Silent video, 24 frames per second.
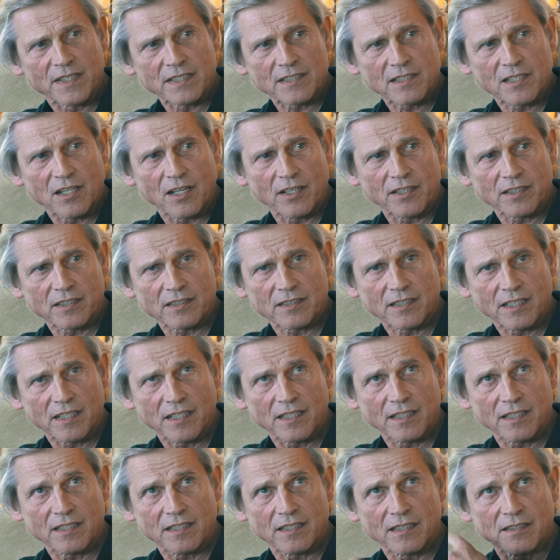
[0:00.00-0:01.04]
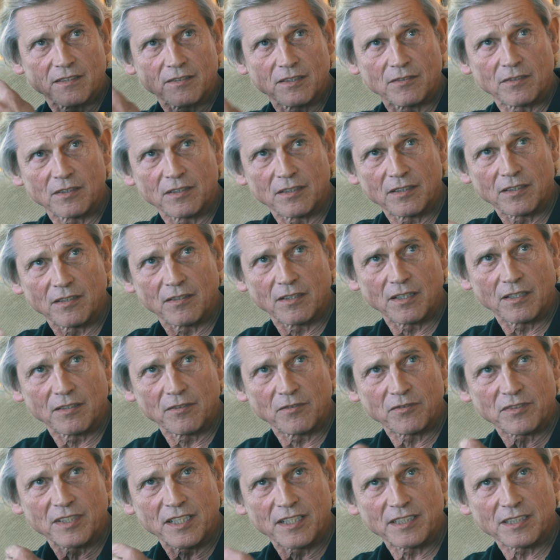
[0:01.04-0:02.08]
It's like uh,
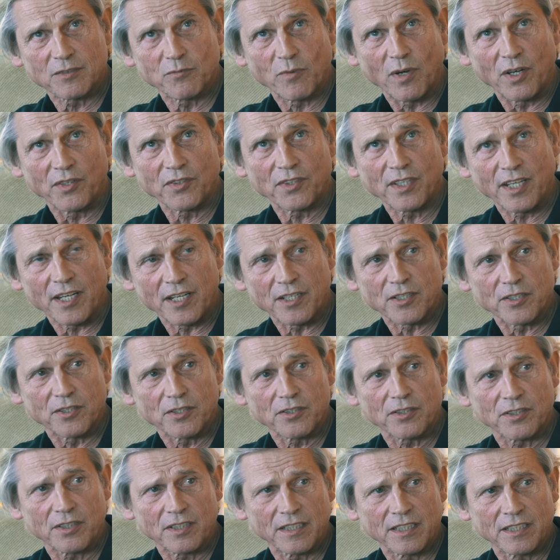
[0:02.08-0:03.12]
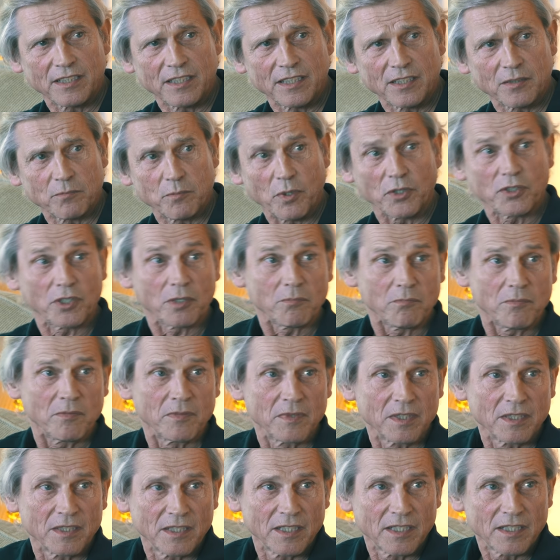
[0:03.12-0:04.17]
if there is one error in the bottom,
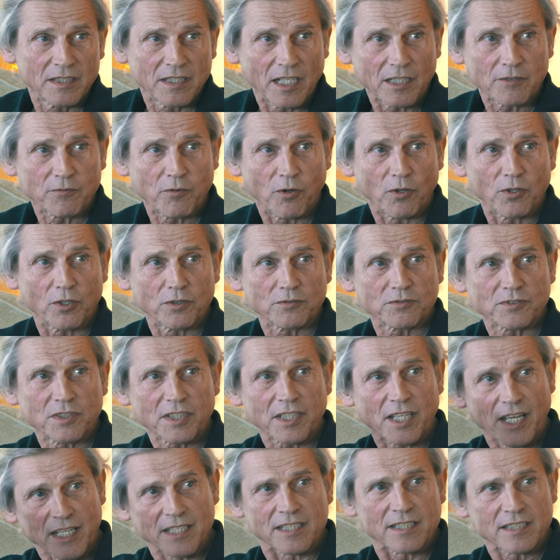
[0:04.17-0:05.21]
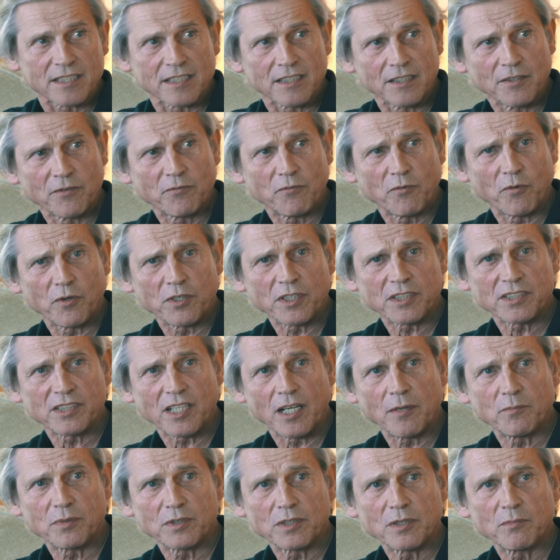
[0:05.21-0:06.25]
that follows the case. If, for
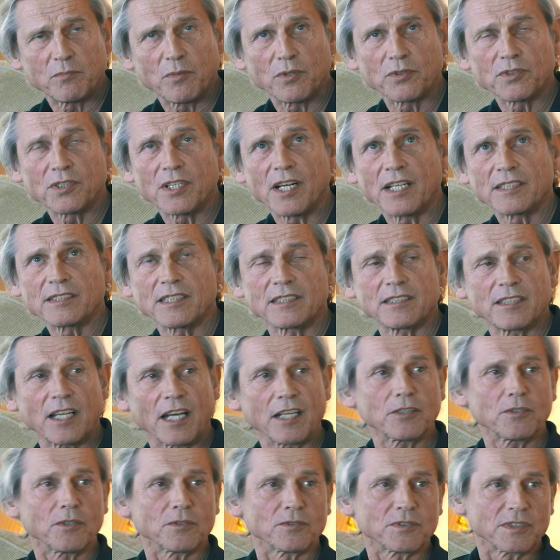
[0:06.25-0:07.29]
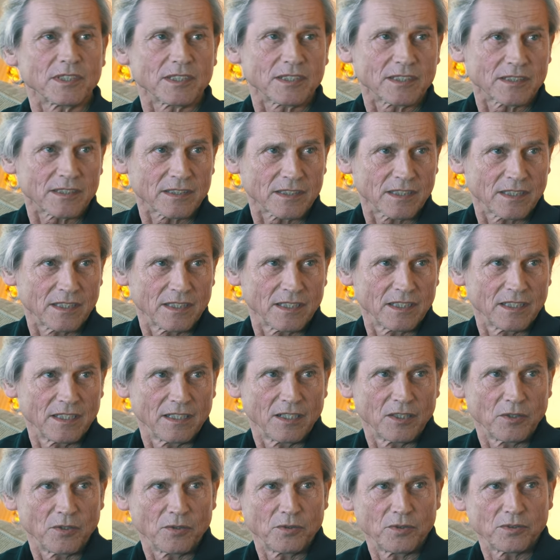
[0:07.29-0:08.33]
example, the mother has a diagnosis,
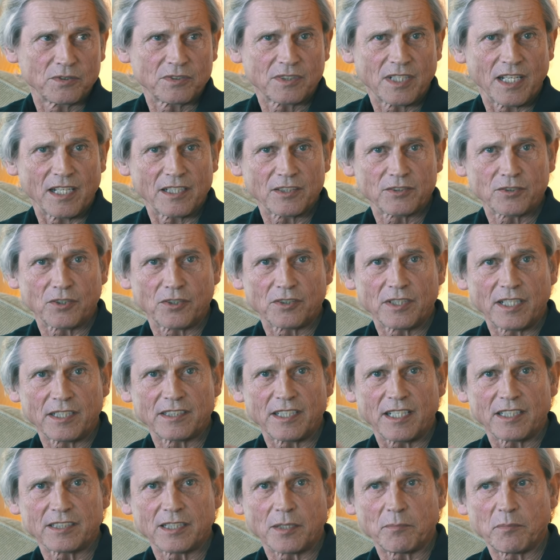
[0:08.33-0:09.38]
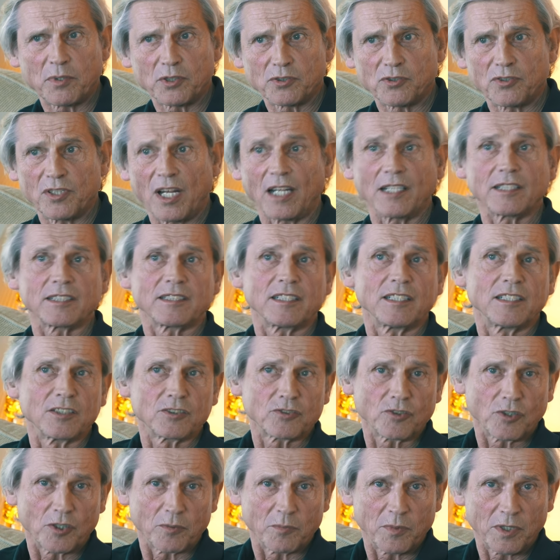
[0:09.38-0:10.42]
who tells her that she has a personality
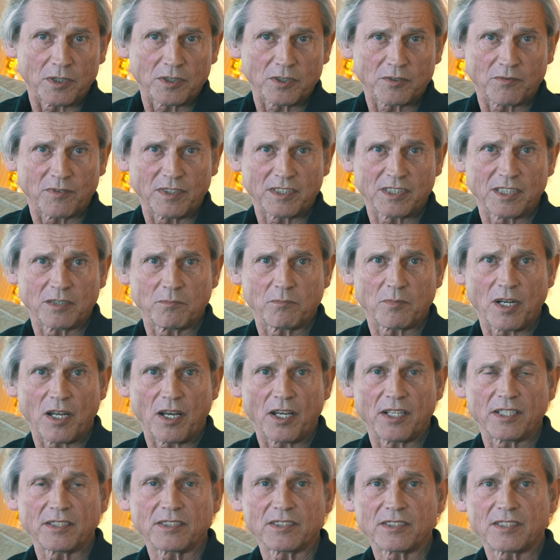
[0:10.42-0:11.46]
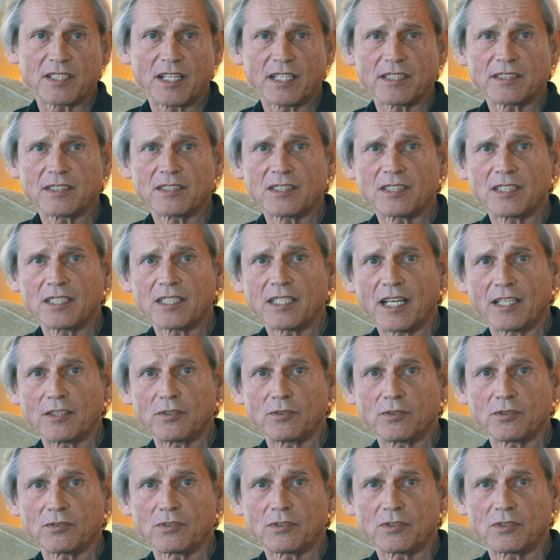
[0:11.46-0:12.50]
disturbance, which implies that she
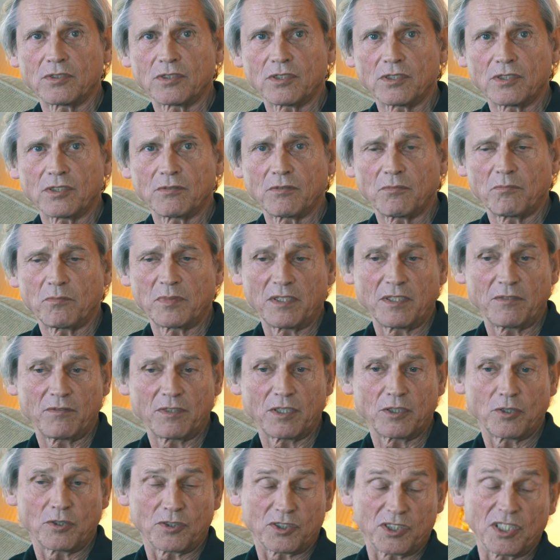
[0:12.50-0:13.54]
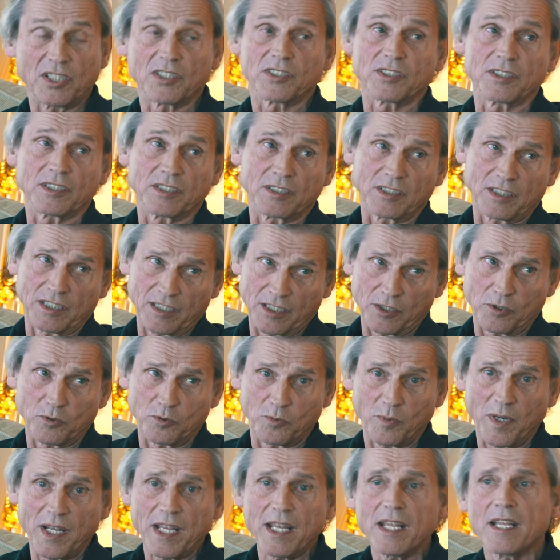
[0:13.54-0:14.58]
cannot uh, be with her children in a
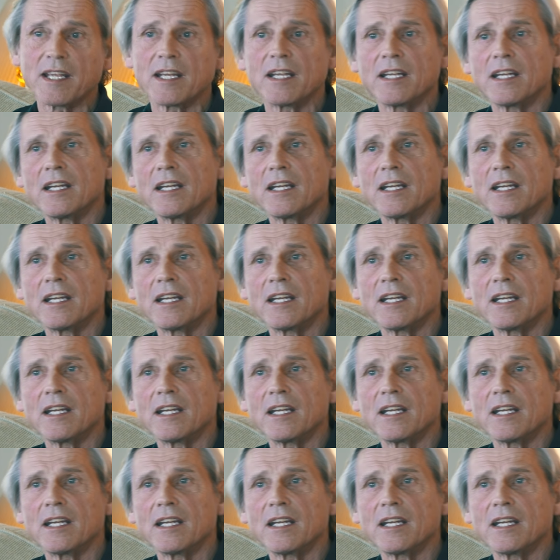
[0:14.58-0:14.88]
good way.